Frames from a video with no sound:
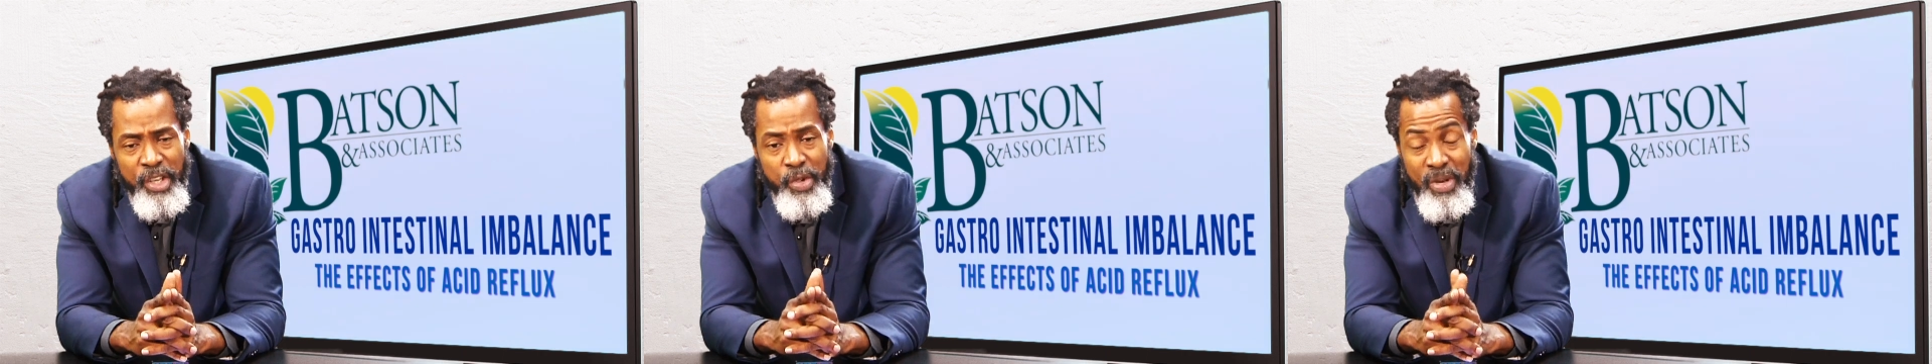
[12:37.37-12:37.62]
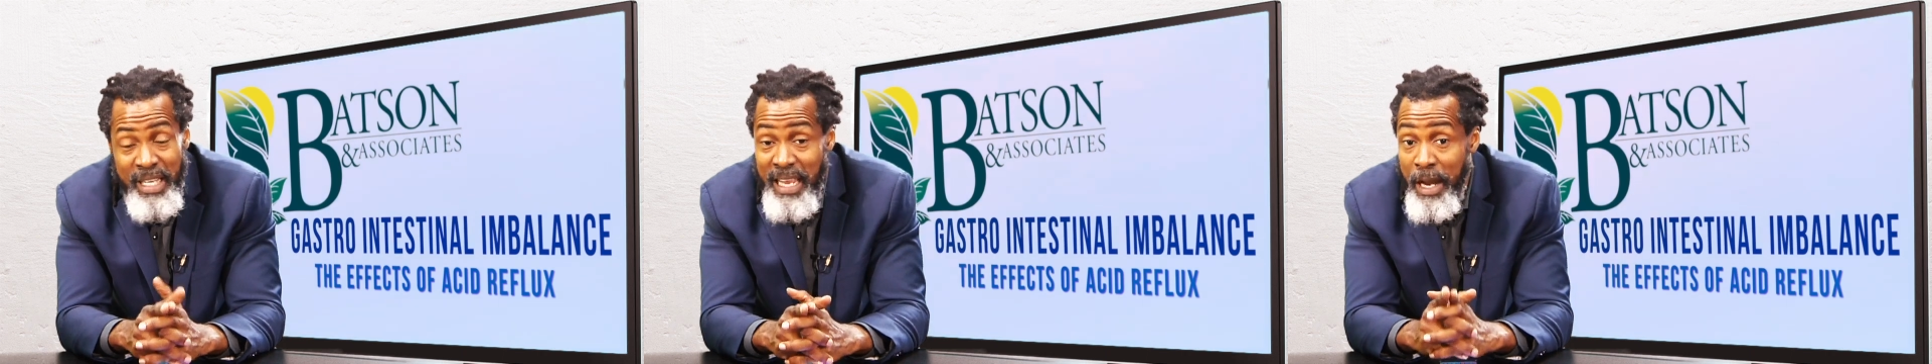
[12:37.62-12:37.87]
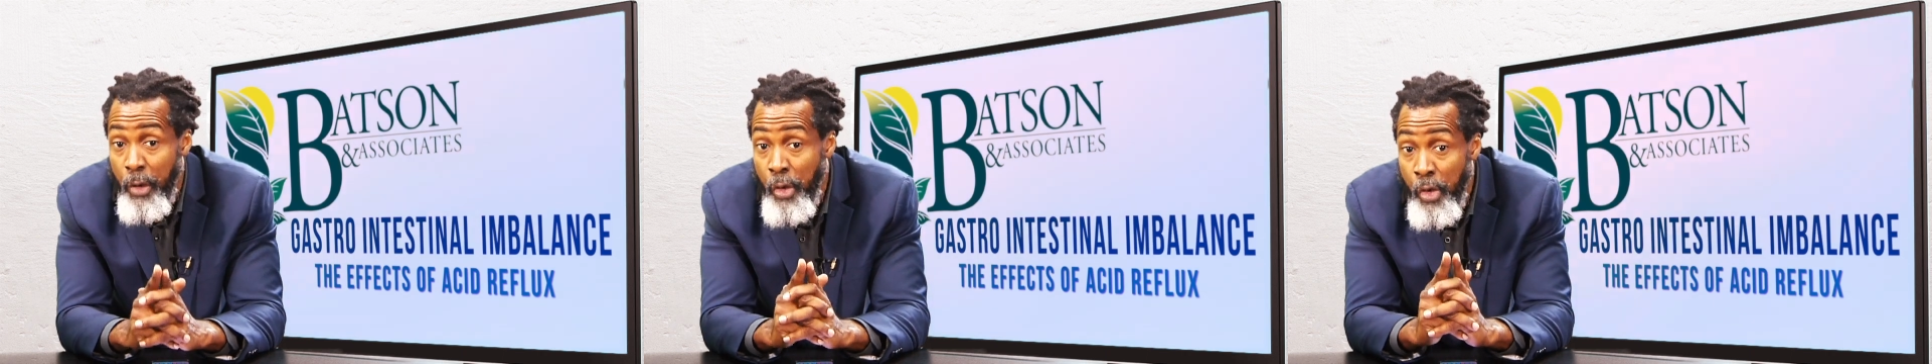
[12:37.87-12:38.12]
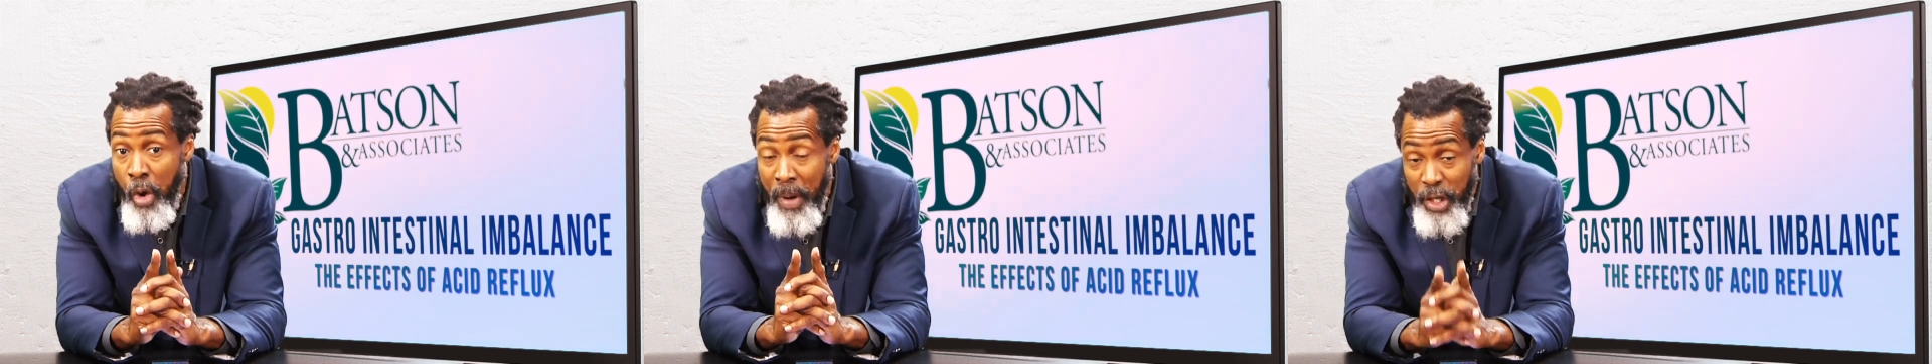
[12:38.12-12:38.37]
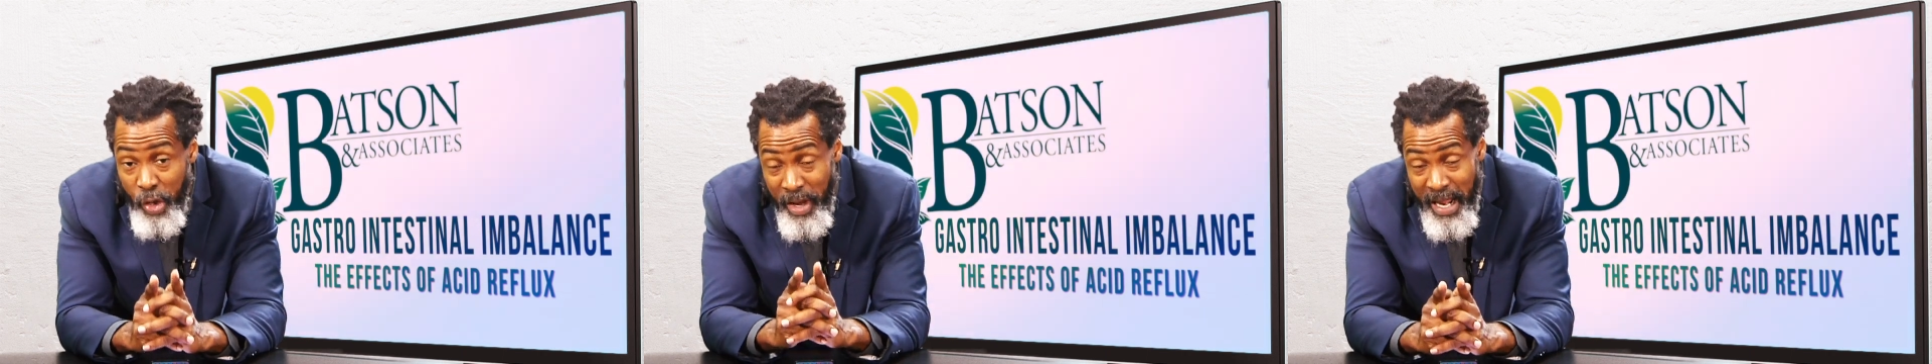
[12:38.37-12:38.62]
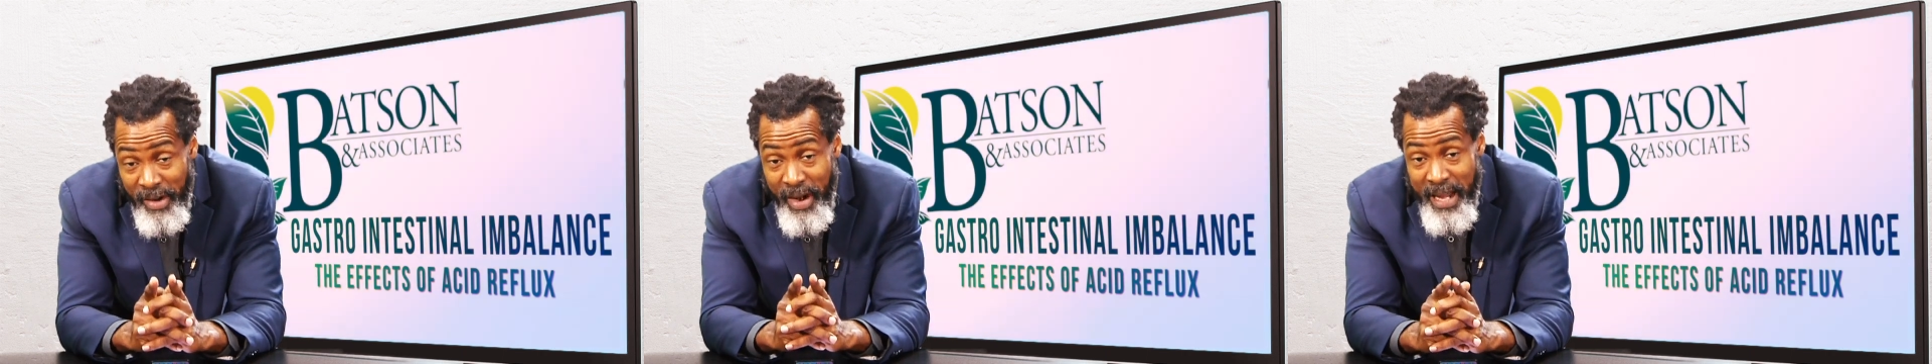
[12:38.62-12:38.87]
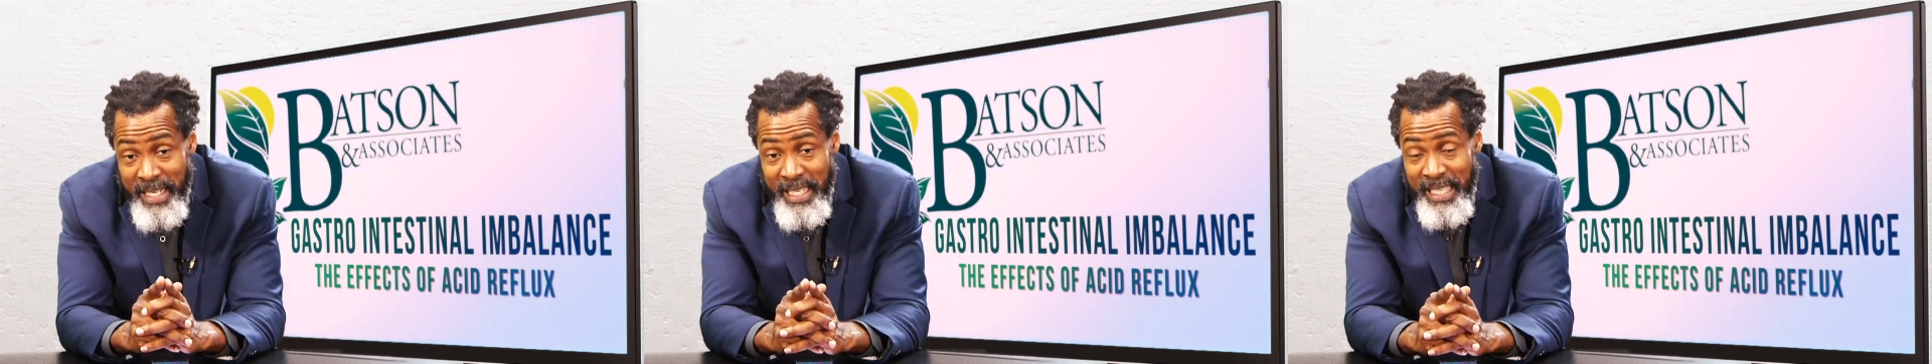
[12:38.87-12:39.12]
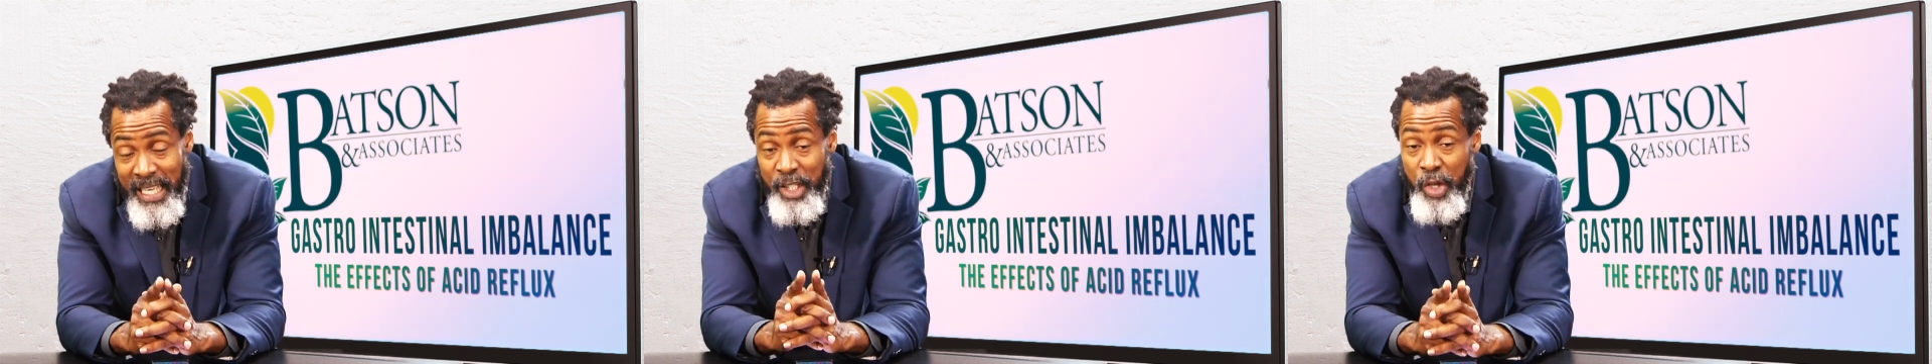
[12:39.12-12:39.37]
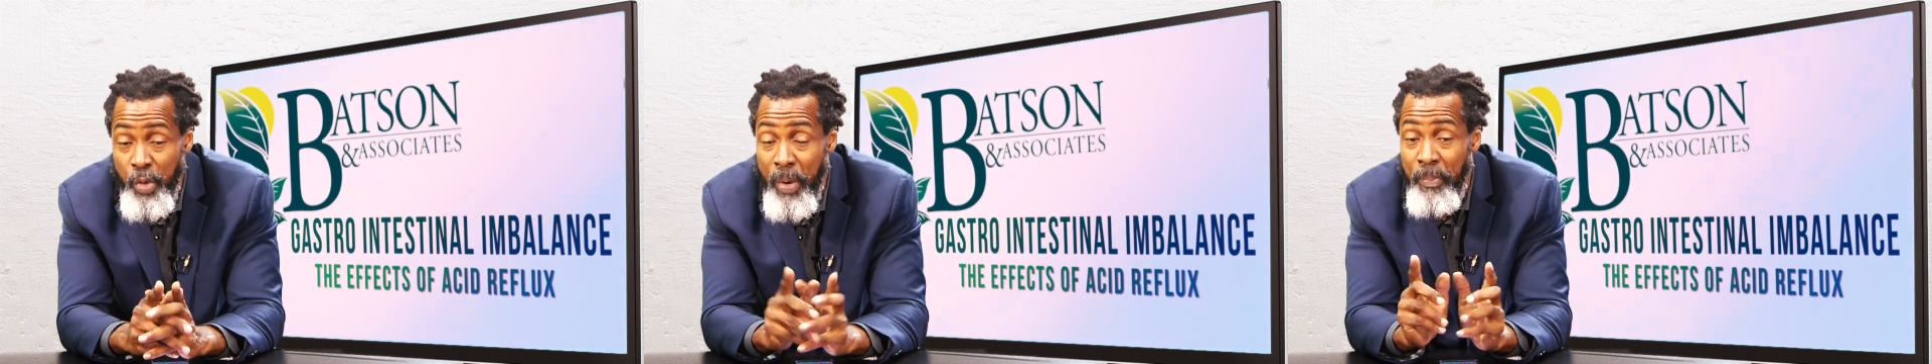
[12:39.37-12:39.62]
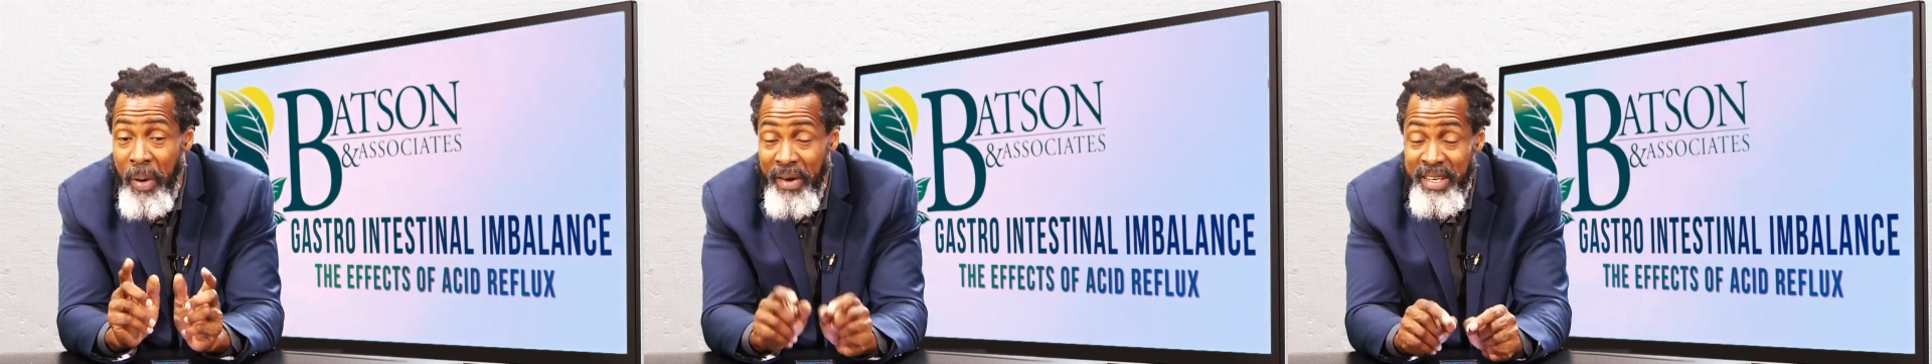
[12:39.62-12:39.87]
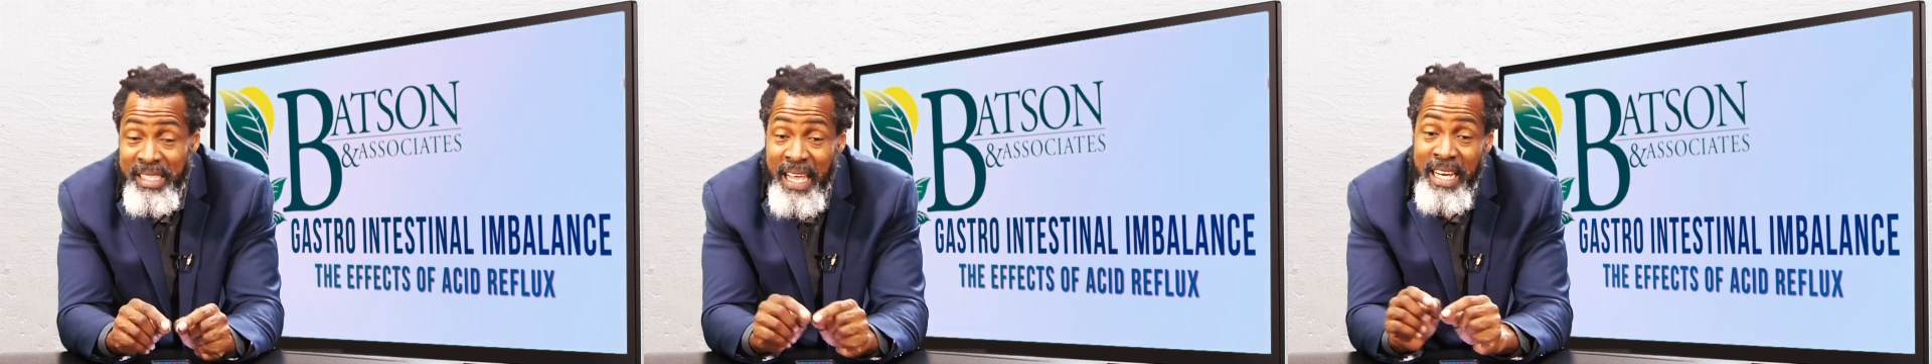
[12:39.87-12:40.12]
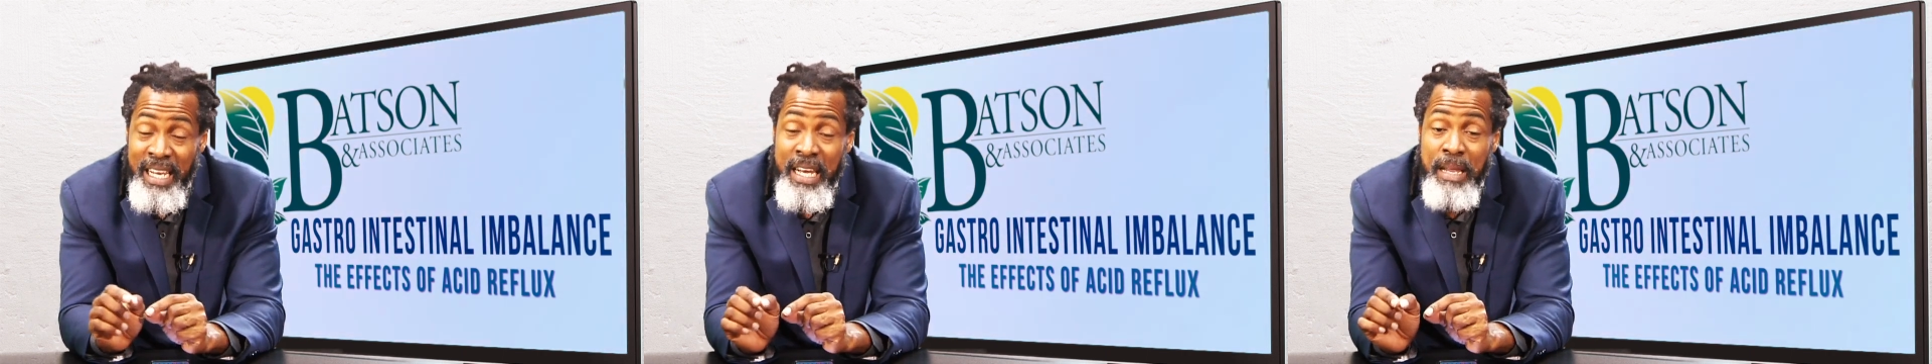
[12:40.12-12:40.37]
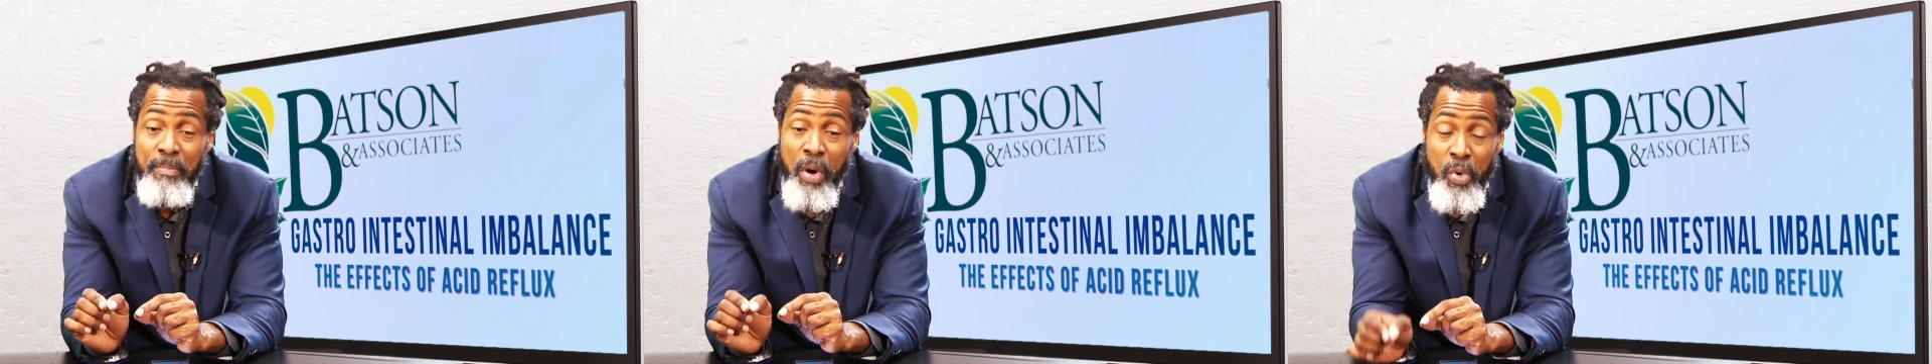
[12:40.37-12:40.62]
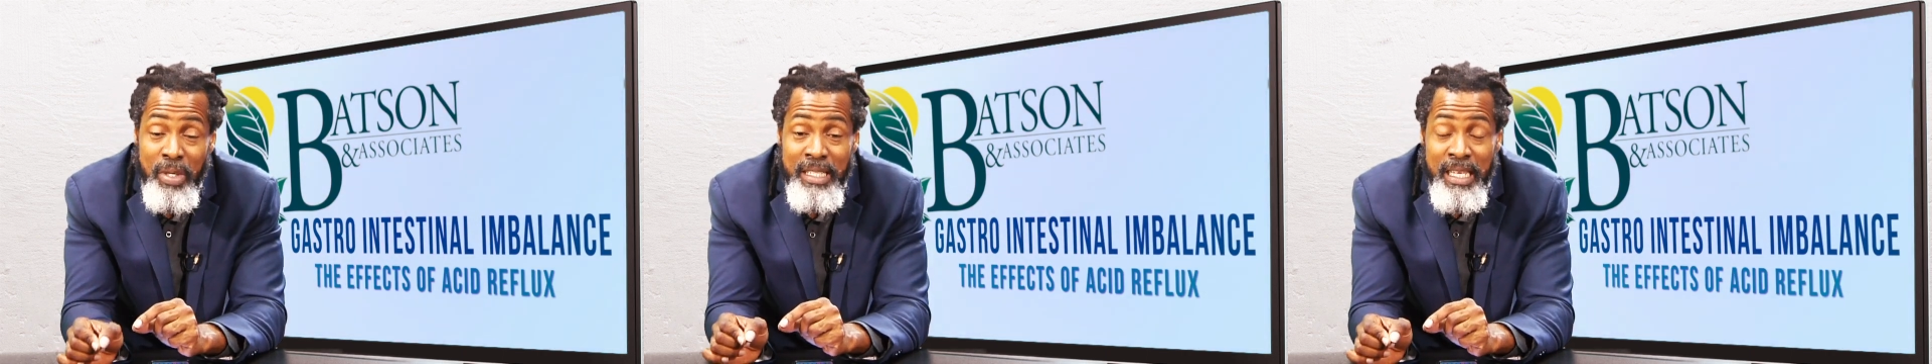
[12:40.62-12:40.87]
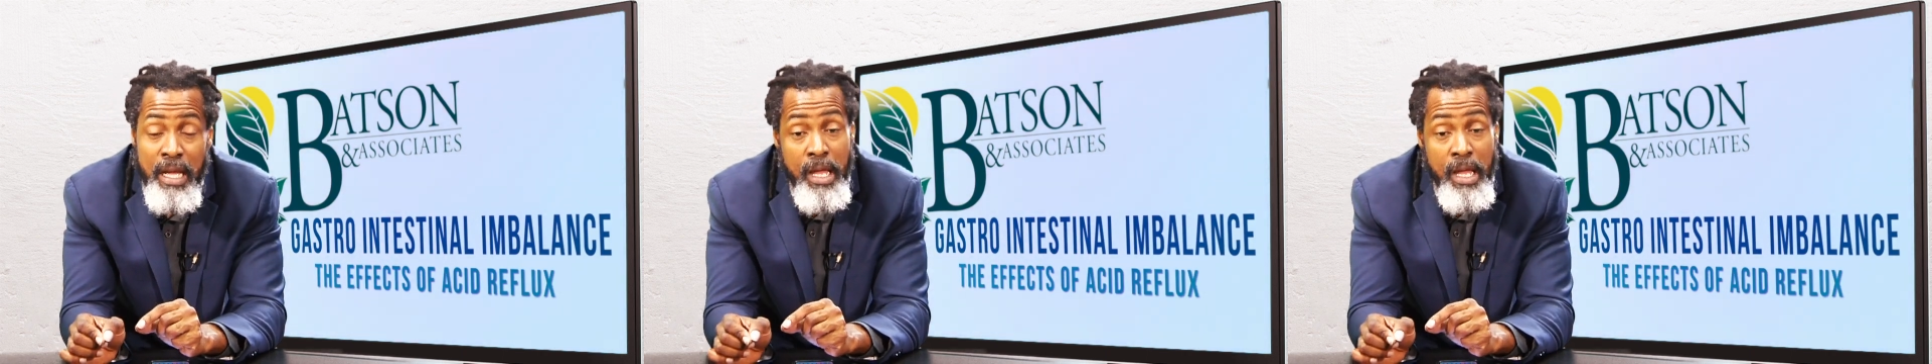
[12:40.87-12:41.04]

to you is that rheumatoid arthritis has to do with parasite in the bones,